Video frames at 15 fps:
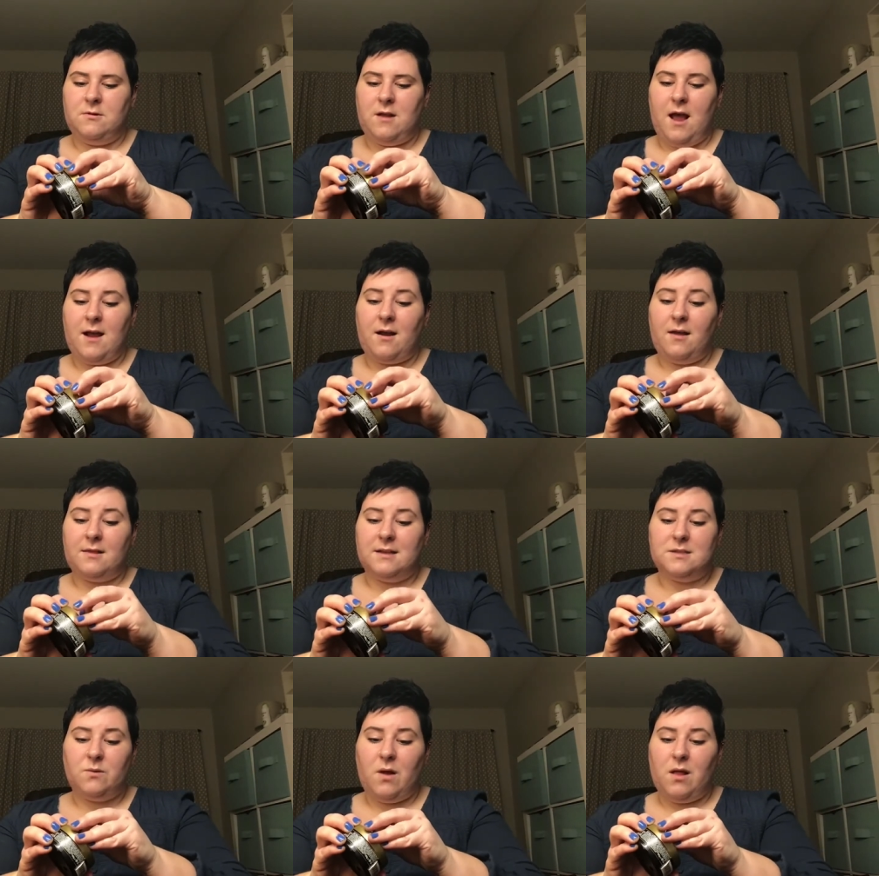I got
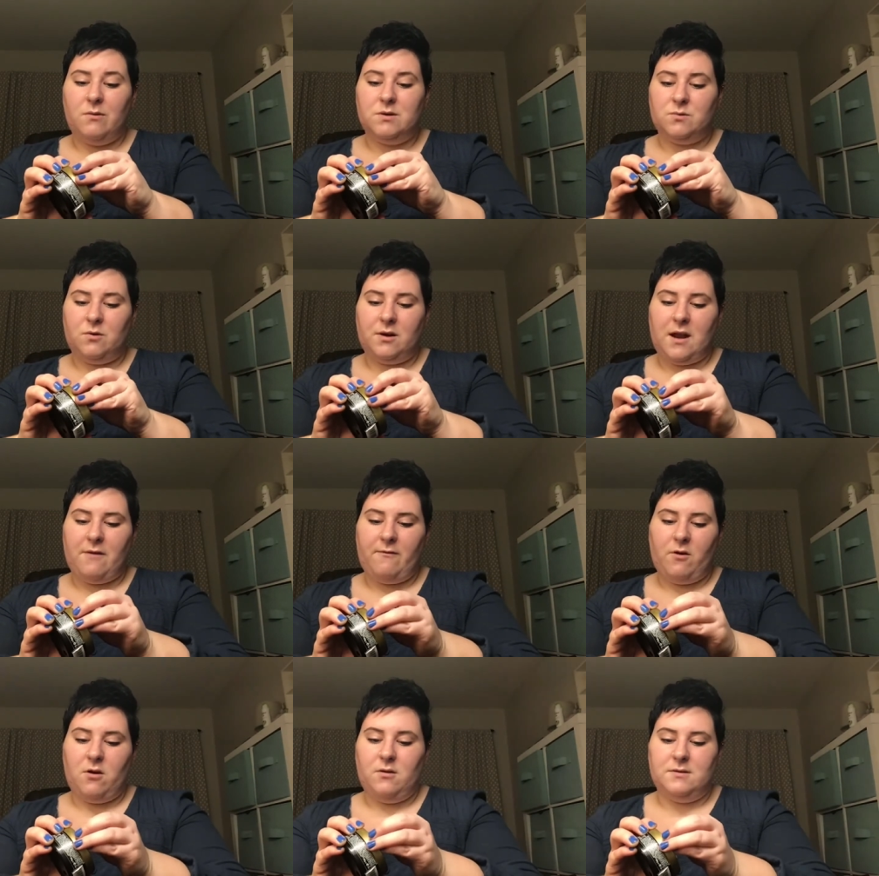this while I was working
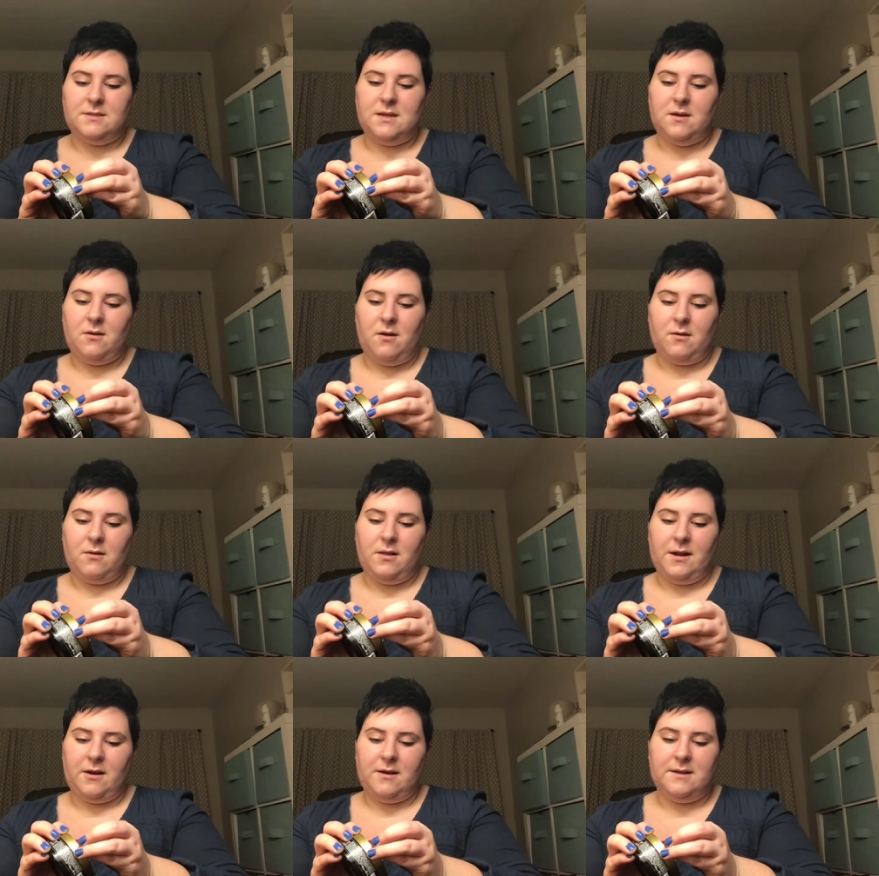for Ulta on
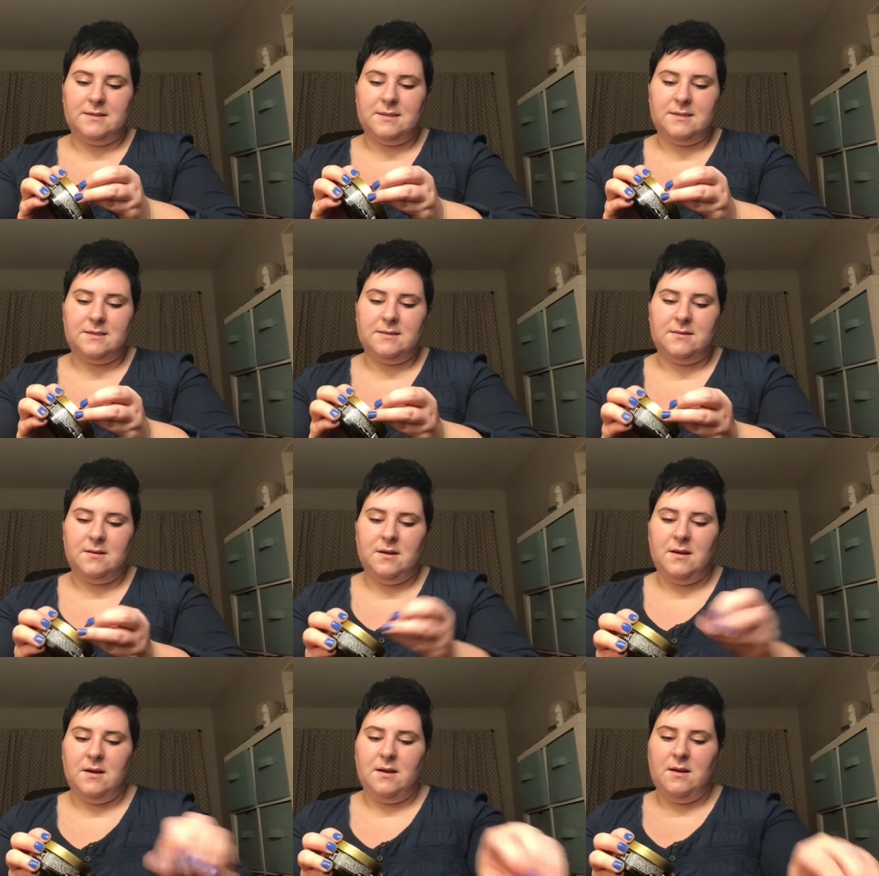clearance,
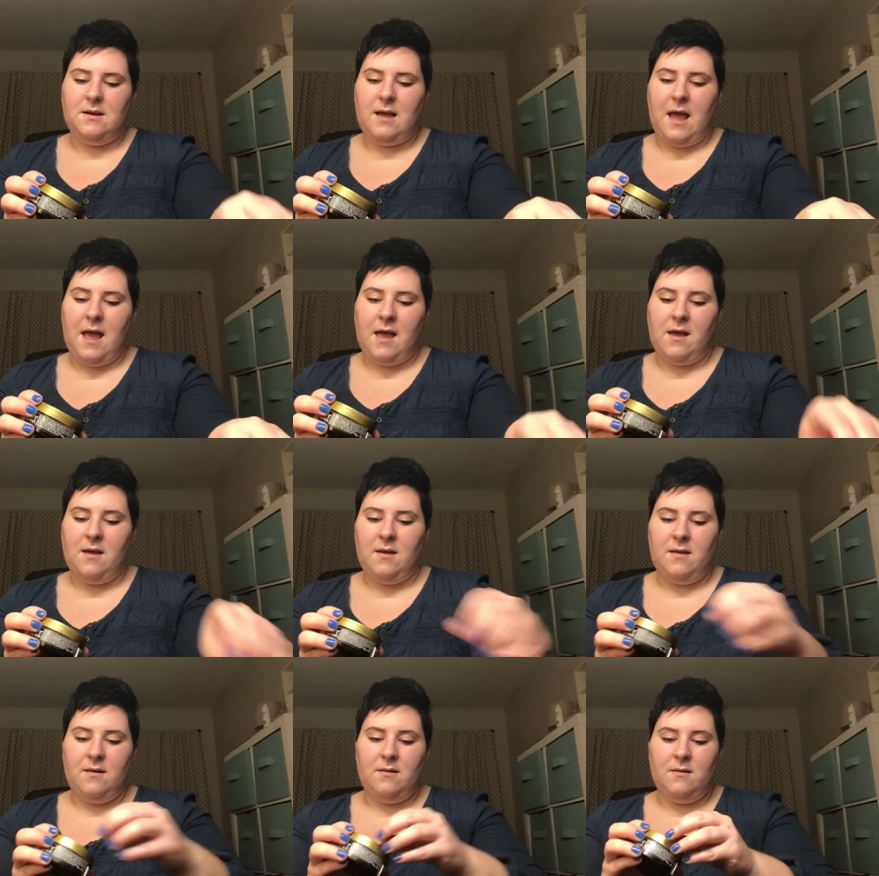
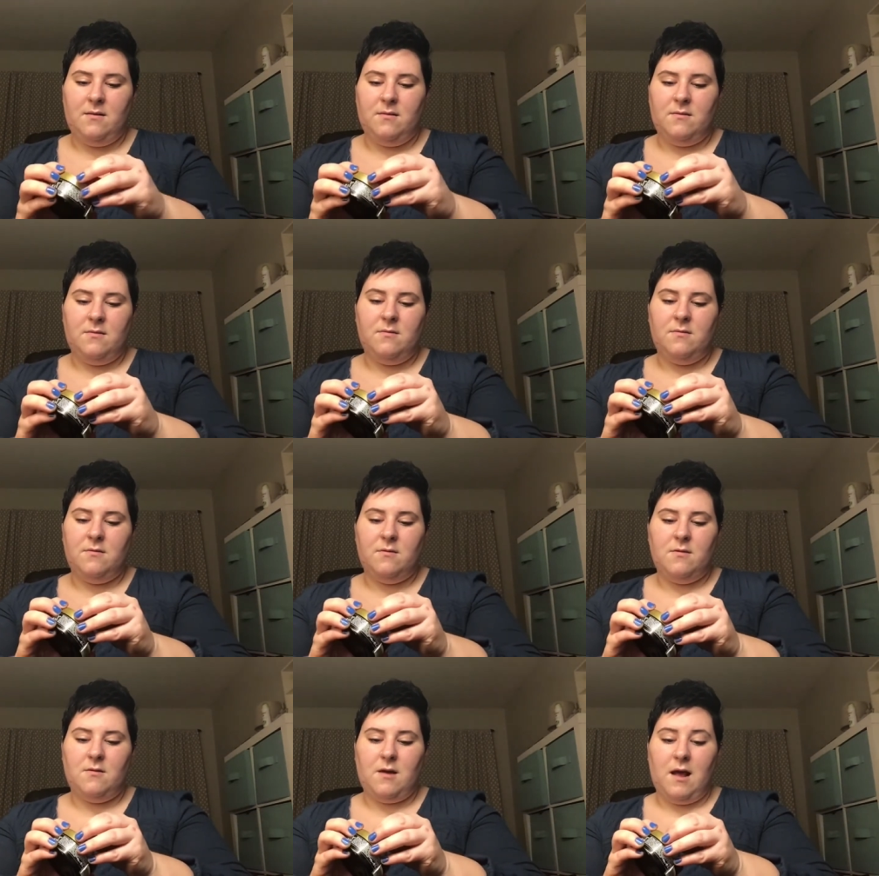and
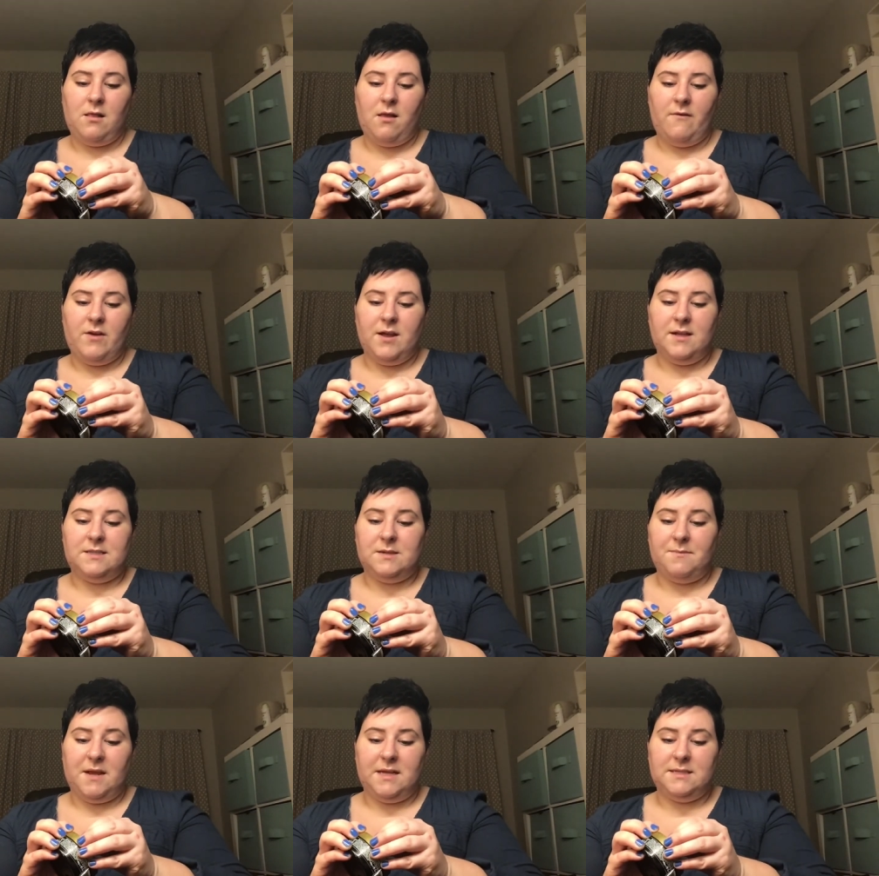I love it. It's
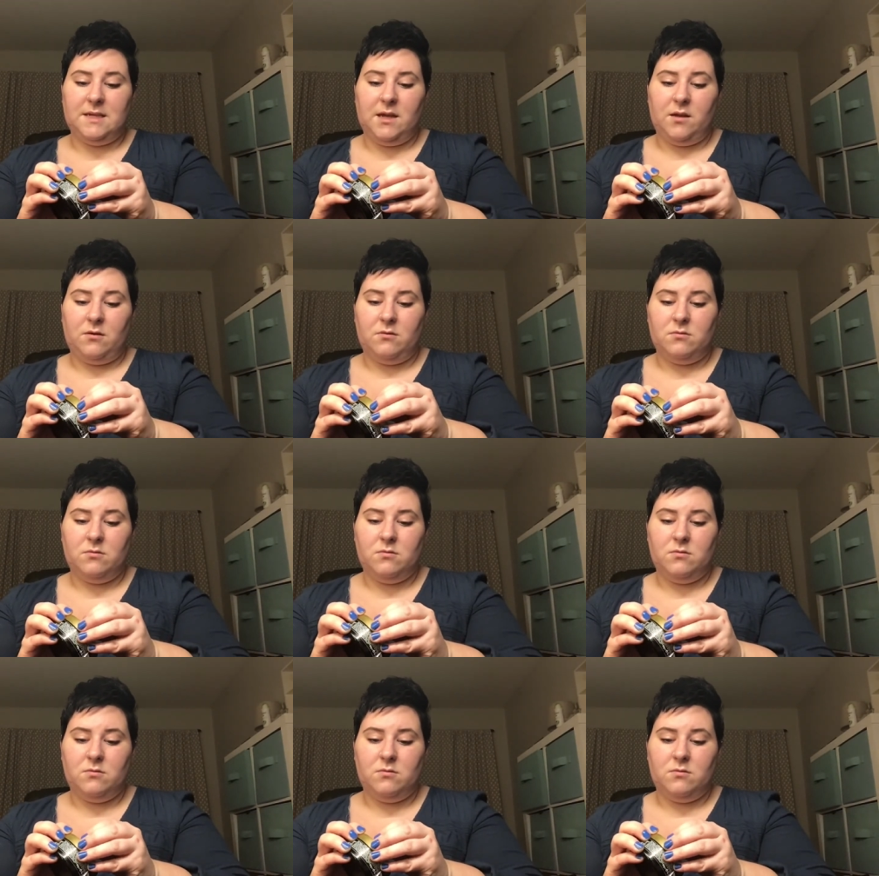amazing.